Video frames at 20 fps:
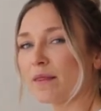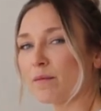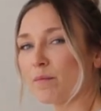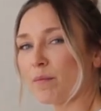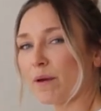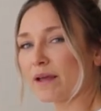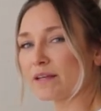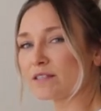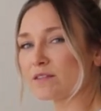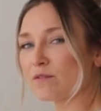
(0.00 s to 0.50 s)
the
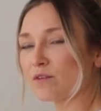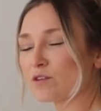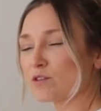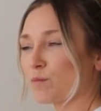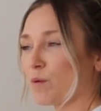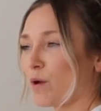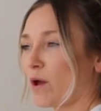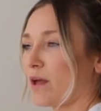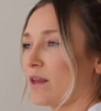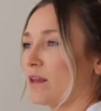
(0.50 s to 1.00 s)
base of your
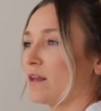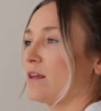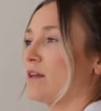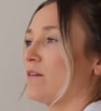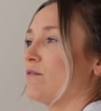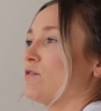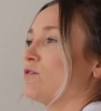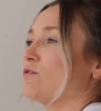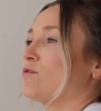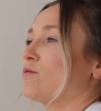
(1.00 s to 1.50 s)
spine and give
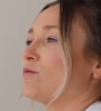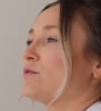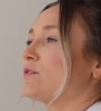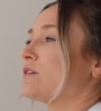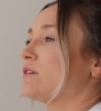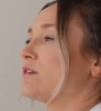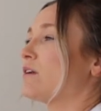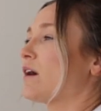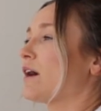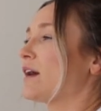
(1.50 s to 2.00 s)
your shoulders a
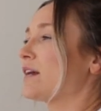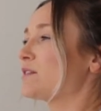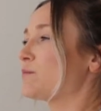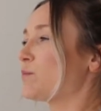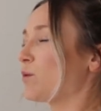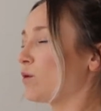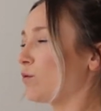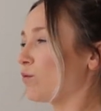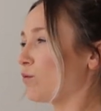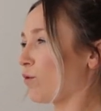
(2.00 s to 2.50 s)
nice
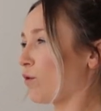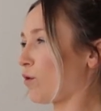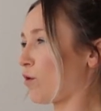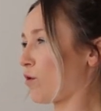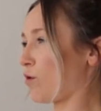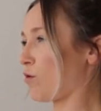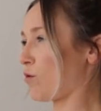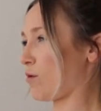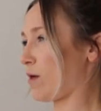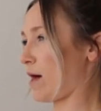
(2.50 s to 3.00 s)
big
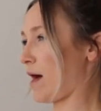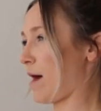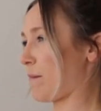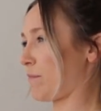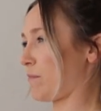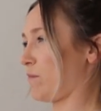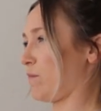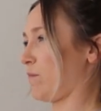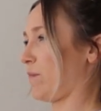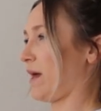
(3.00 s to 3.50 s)
roll up
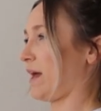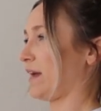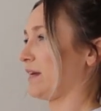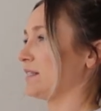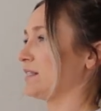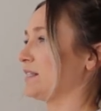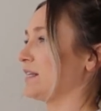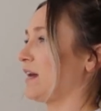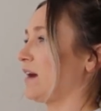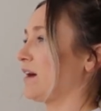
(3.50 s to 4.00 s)
and back
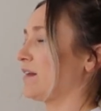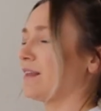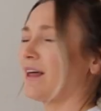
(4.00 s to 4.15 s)
and down.